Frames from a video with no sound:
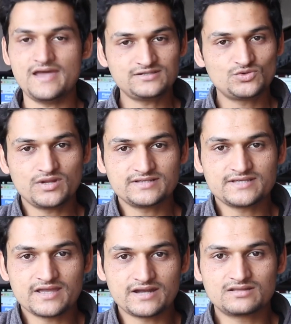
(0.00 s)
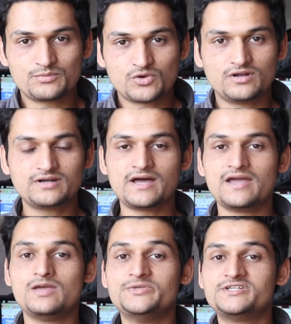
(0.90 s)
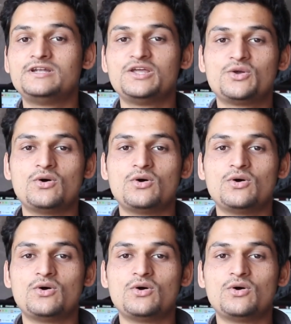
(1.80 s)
As soon as I get the product, I immediately